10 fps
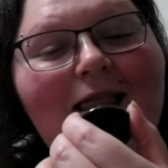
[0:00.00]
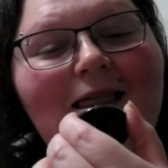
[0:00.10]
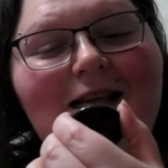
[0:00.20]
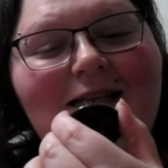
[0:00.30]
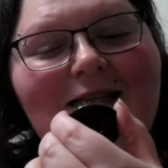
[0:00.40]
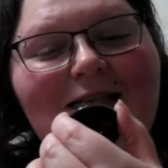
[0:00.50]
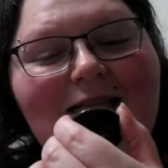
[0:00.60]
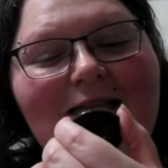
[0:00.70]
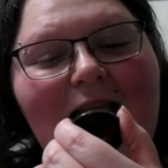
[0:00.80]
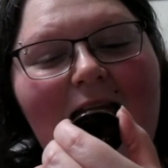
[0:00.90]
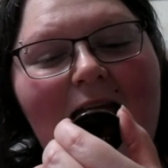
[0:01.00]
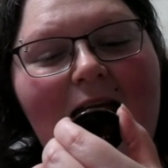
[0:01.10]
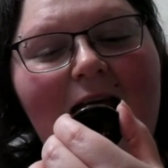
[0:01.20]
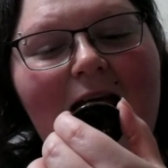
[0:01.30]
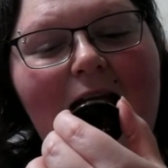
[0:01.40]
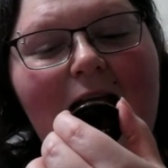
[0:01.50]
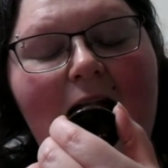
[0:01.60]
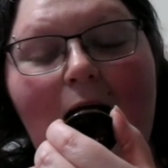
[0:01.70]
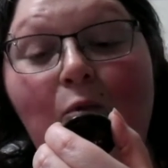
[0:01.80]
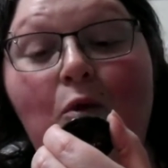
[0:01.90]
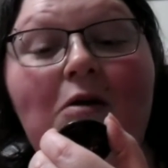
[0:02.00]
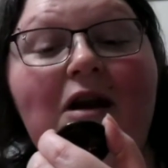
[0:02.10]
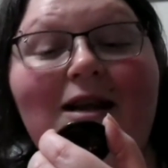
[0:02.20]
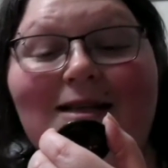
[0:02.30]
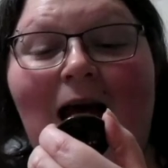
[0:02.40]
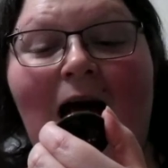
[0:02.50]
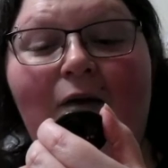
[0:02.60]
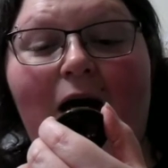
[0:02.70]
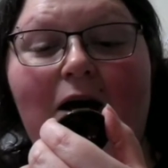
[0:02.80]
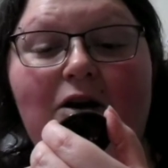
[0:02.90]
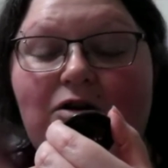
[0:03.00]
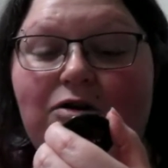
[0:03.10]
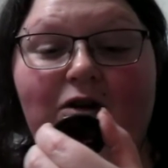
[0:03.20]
this is in, and I wanted this highlighter.